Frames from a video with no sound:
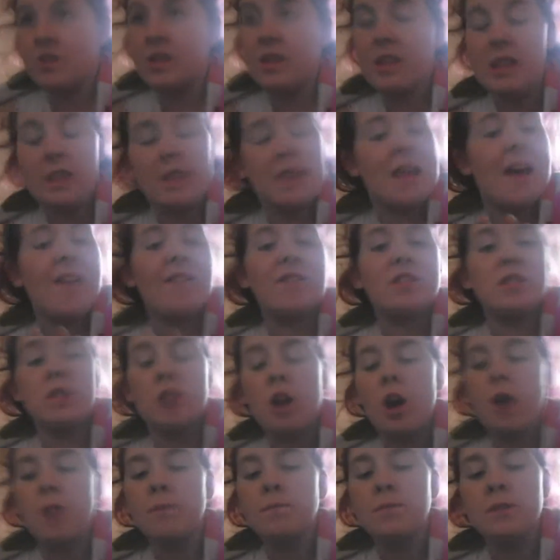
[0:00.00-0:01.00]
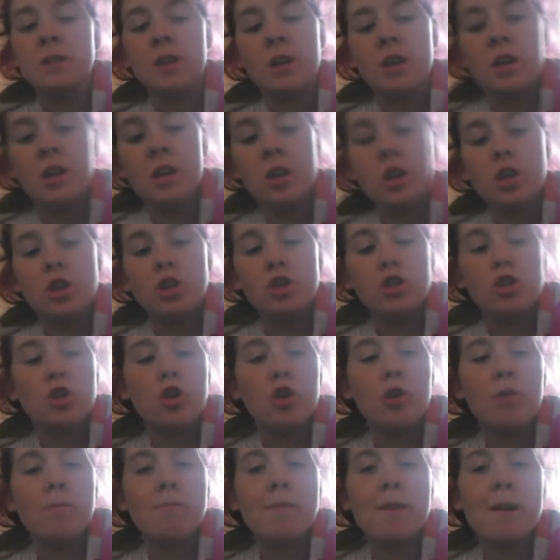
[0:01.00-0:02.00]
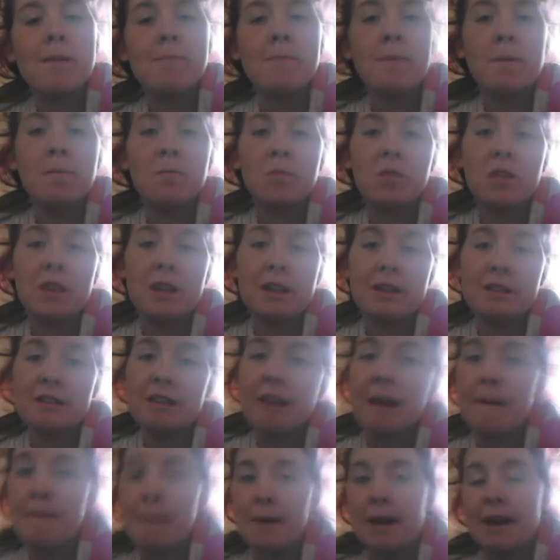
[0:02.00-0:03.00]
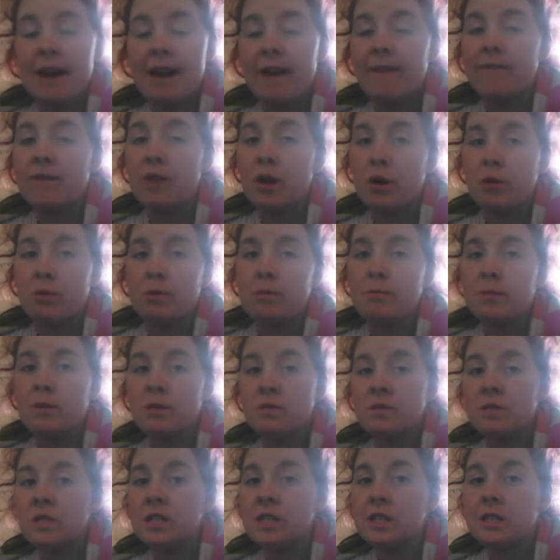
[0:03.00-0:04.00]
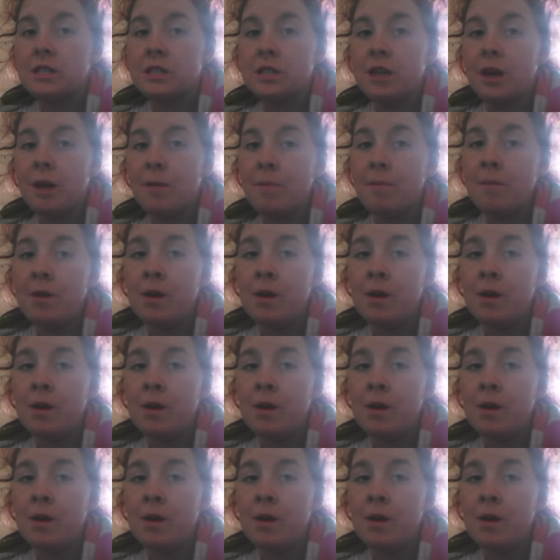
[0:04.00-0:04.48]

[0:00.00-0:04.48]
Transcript: never stops. So my mum thinks I might have low immune system.